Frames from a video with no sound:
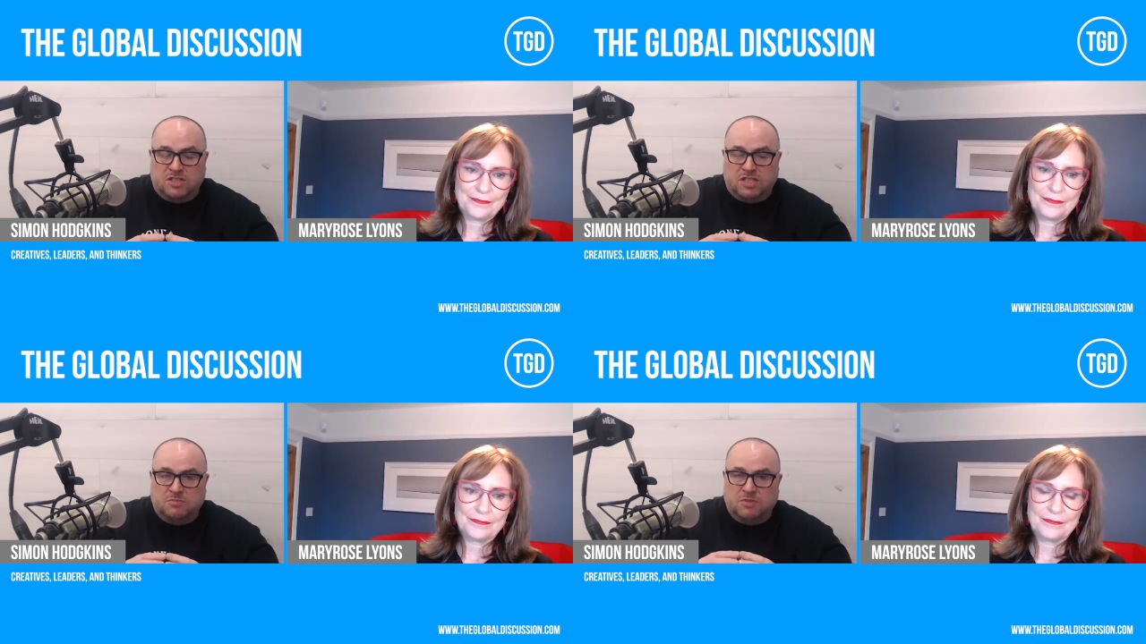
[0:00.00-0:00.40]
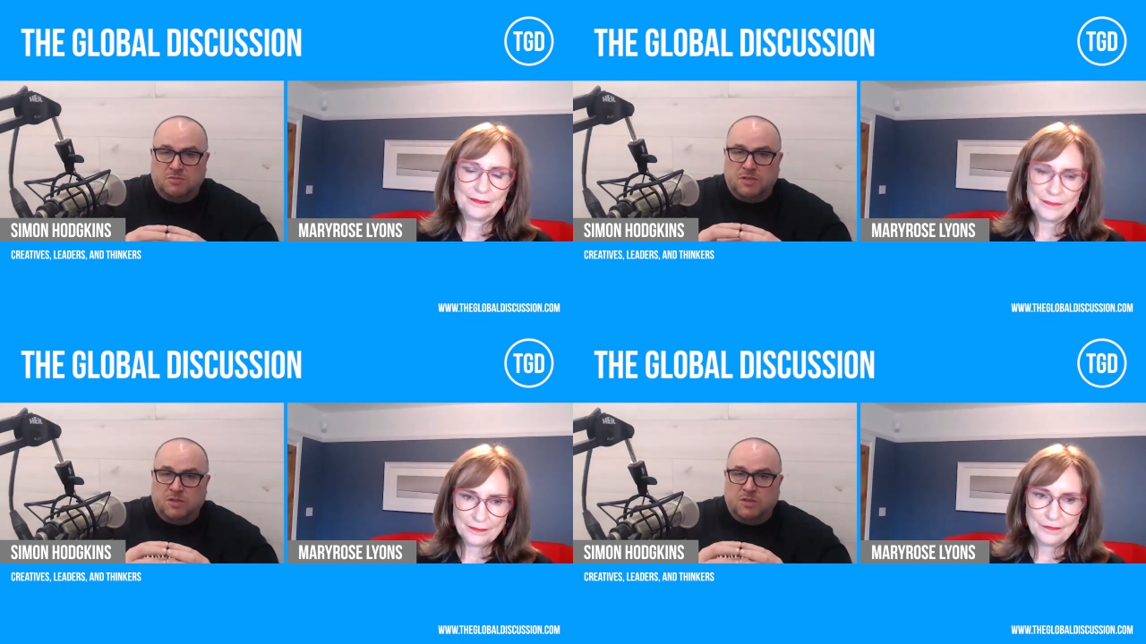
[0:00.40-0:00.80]
Speaker 1: There seems
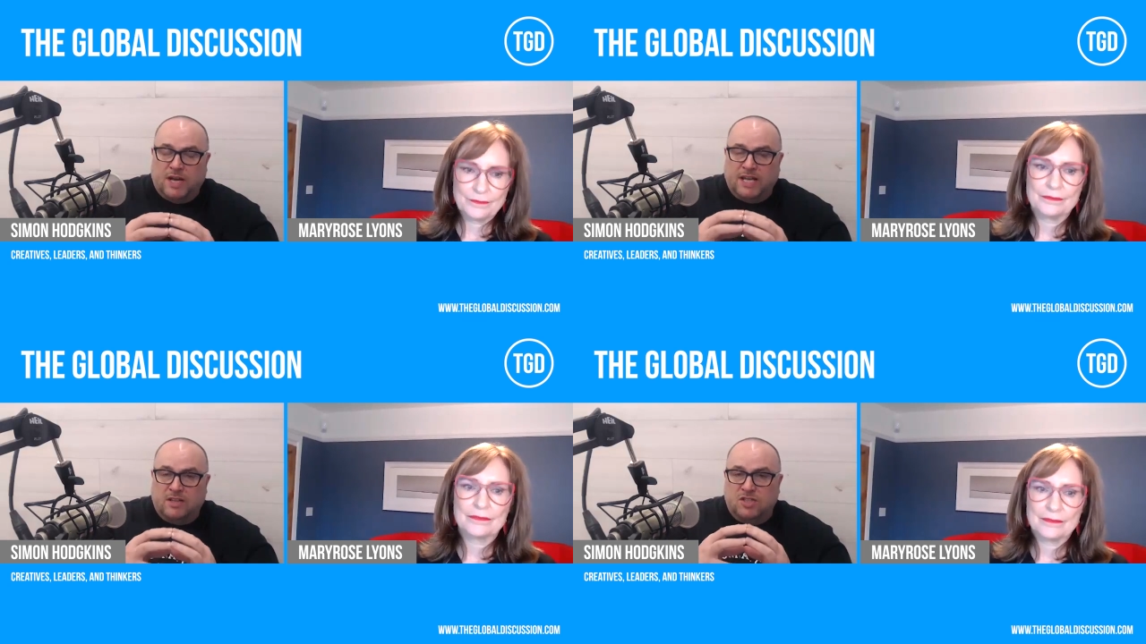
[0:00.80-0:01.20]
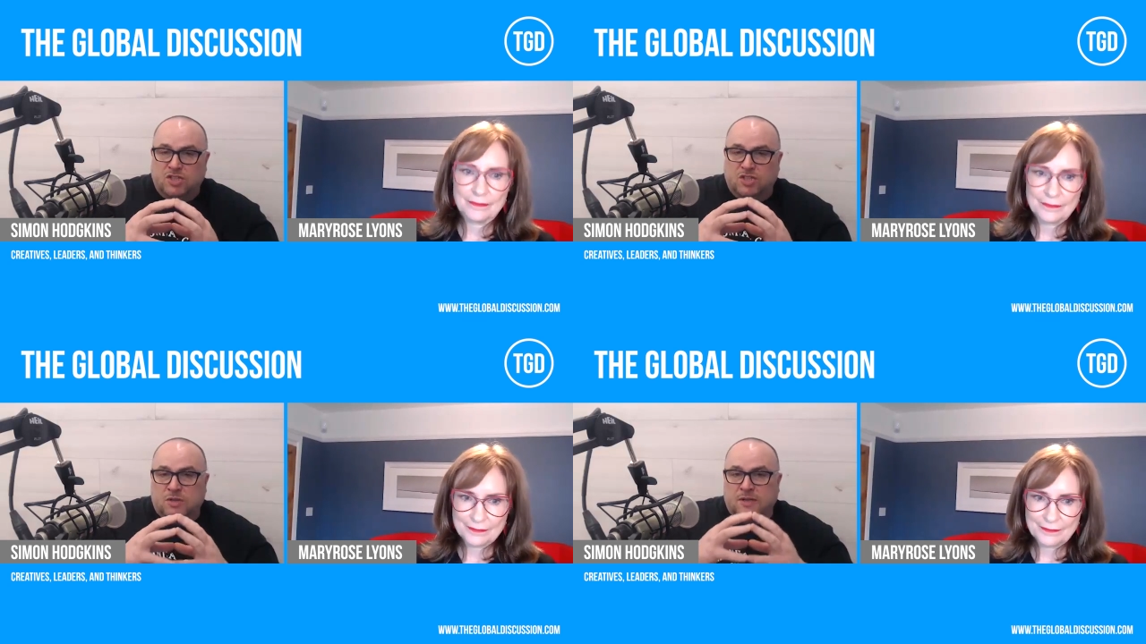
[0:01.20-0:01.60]
to be the way
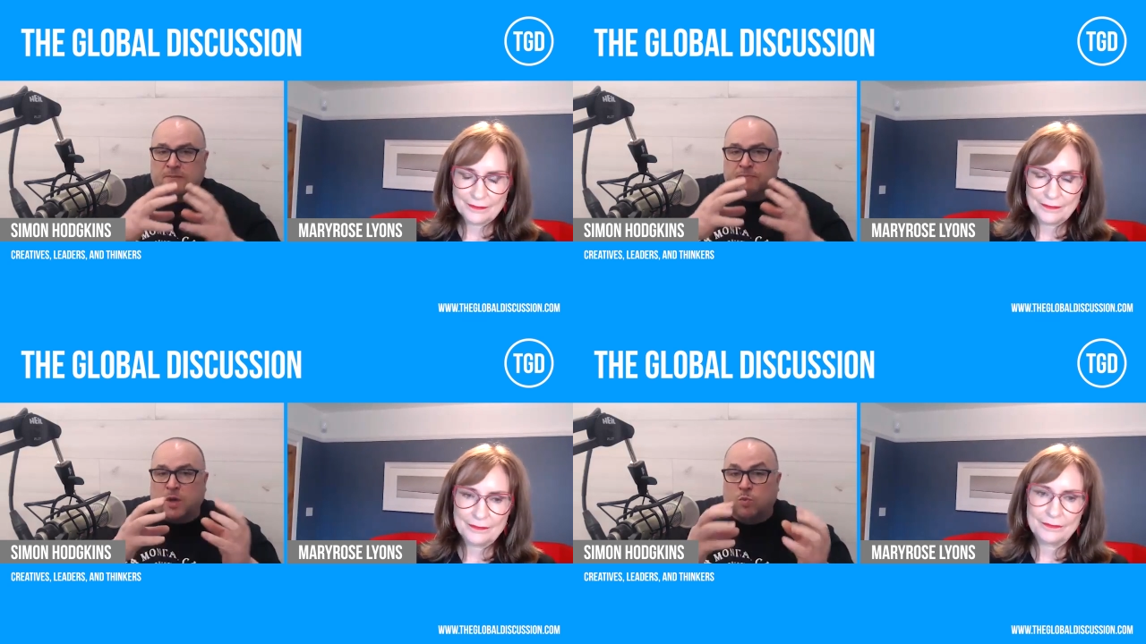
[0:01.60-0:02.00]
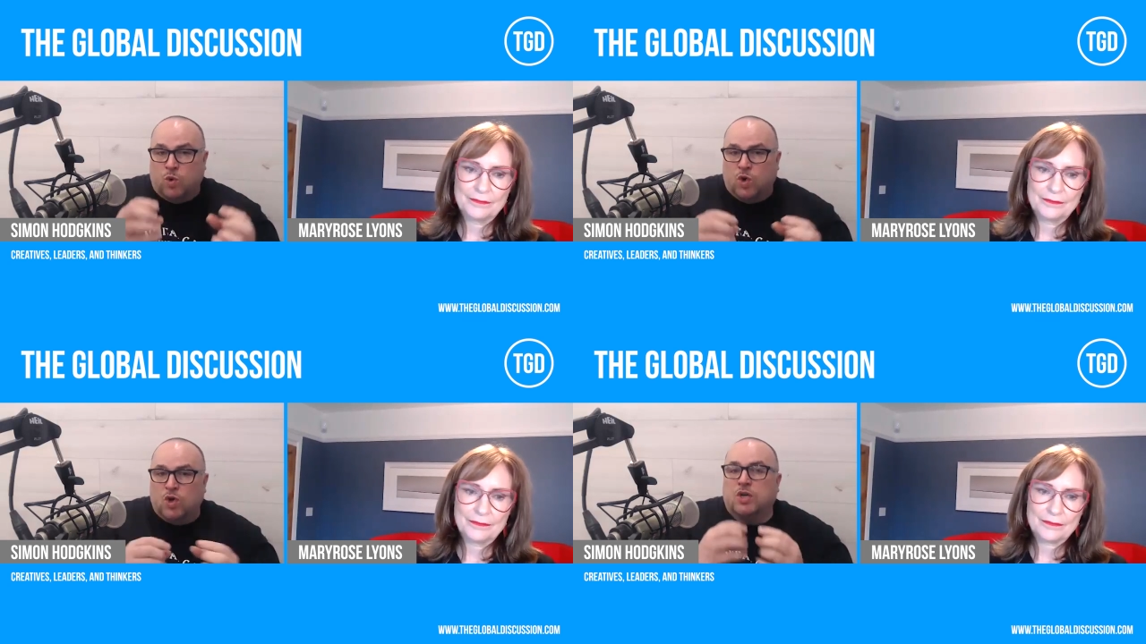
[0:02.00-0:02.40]
that you
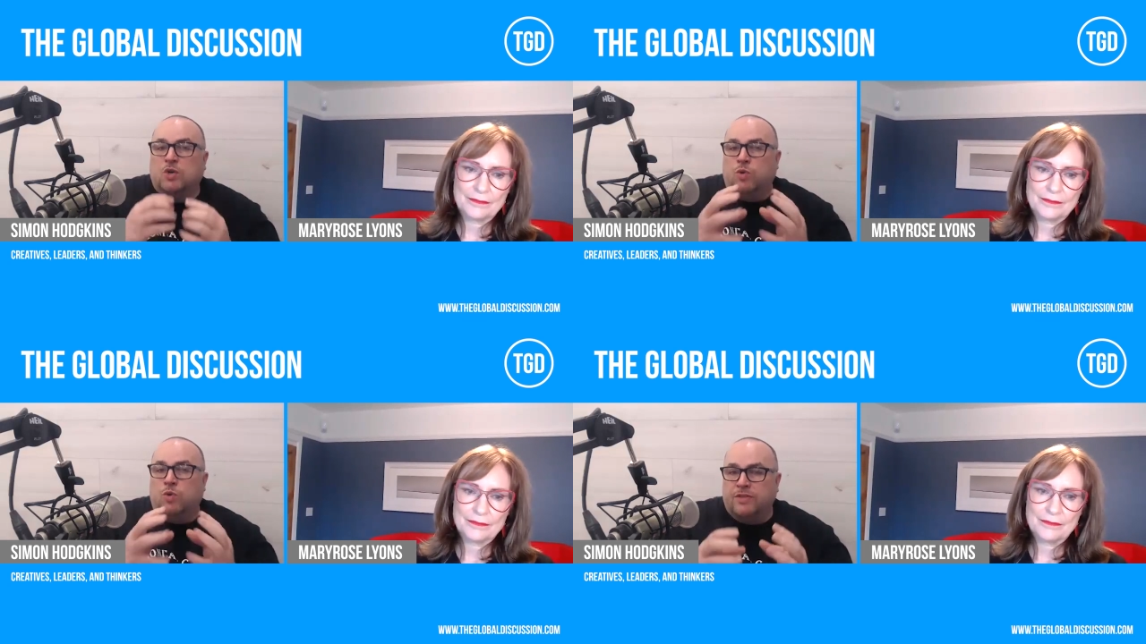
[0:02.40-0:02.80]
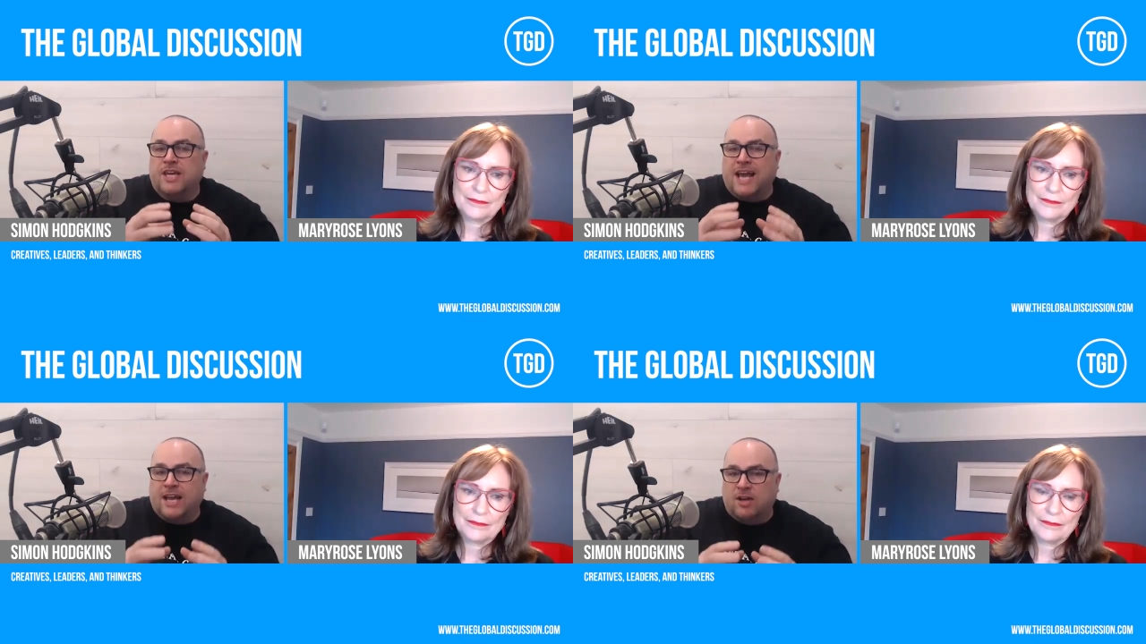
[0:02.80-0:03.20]
work with
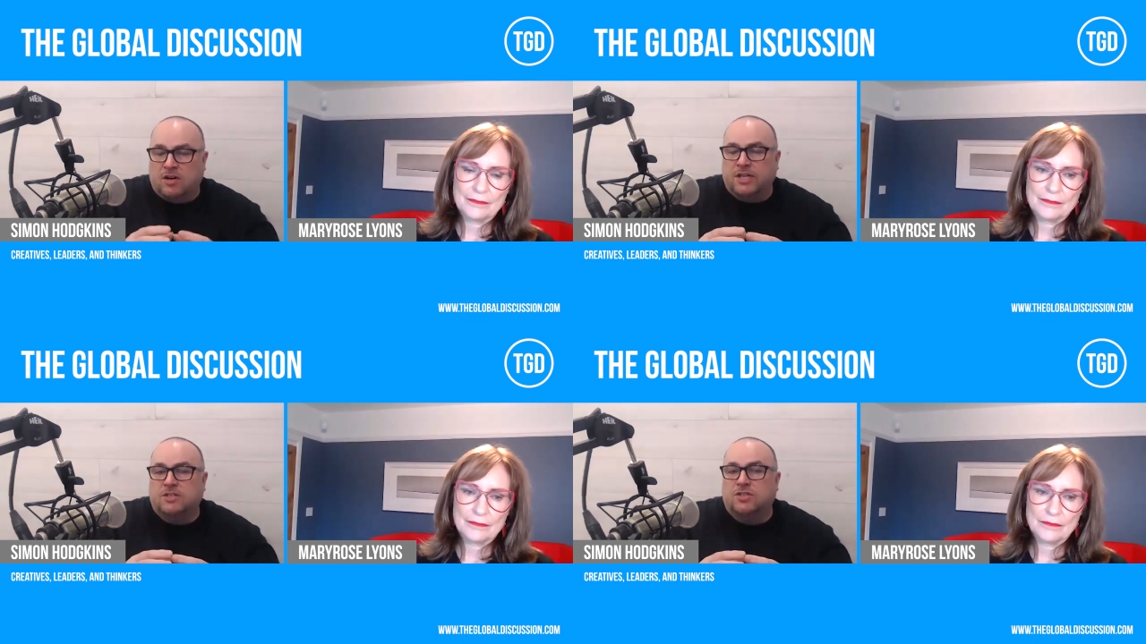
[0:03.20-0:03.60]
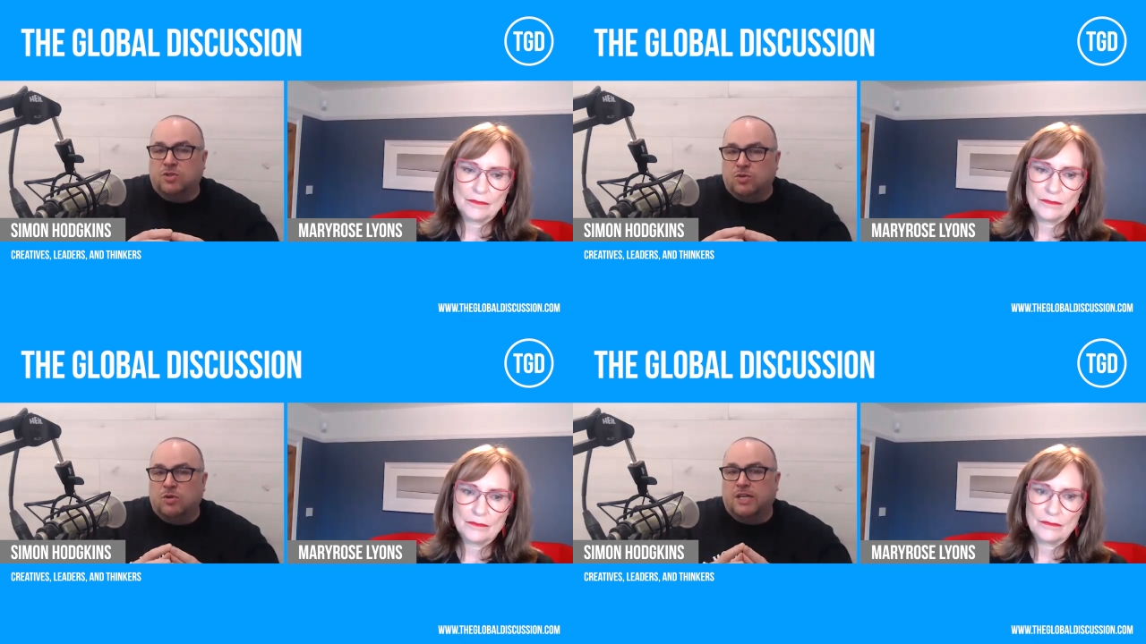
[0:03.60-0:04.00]
the A I
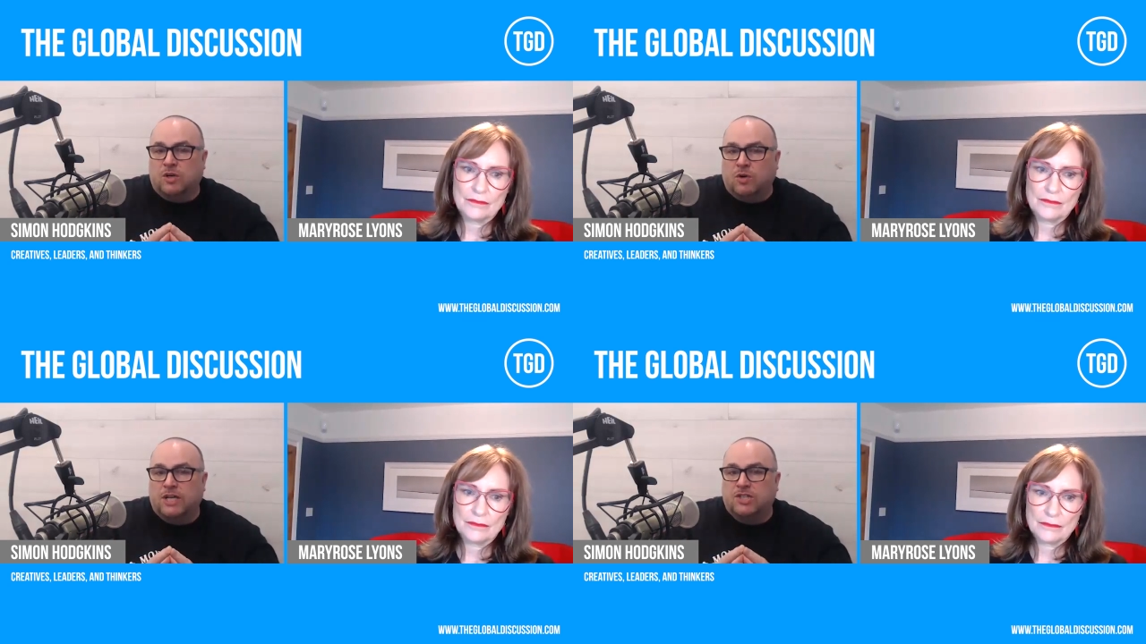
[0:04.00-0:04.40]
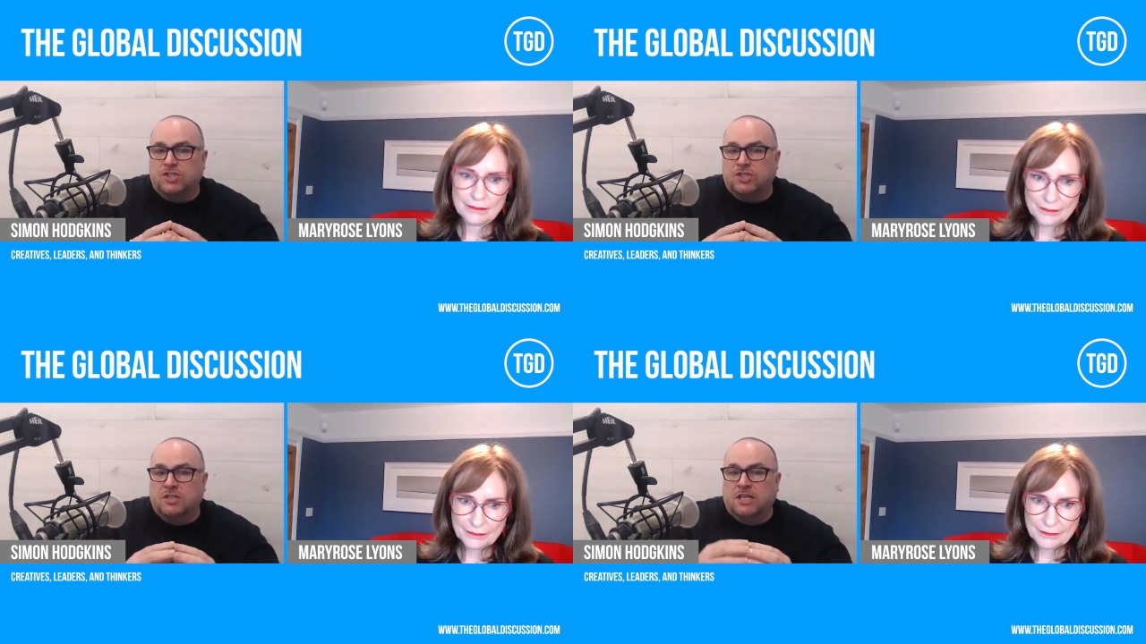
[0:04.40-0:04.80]
tool in
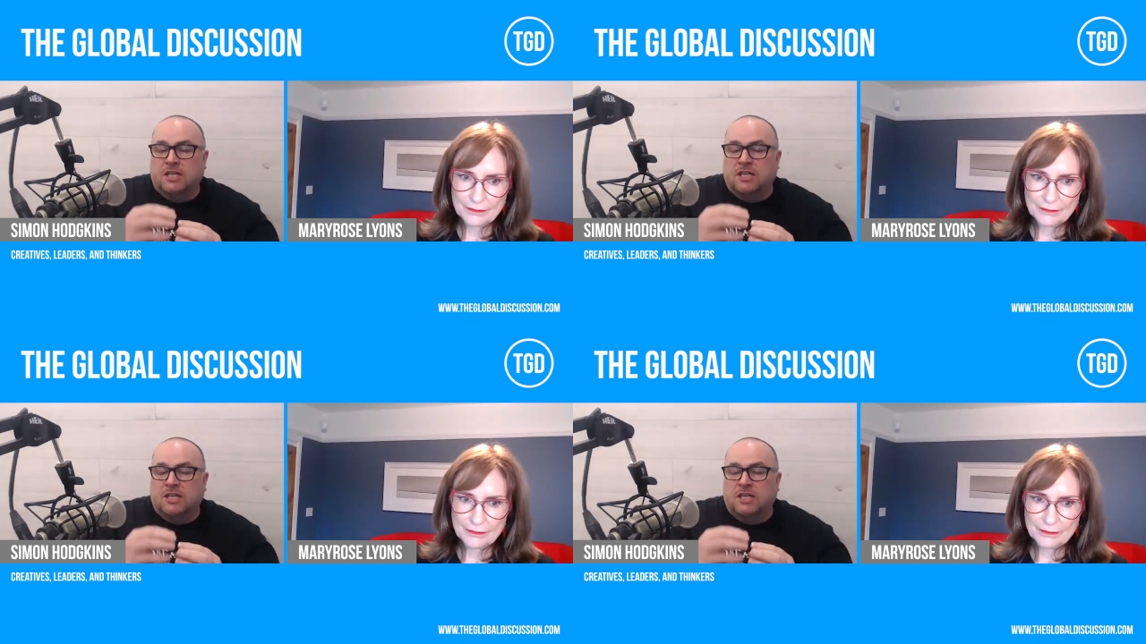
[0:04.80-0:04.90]
question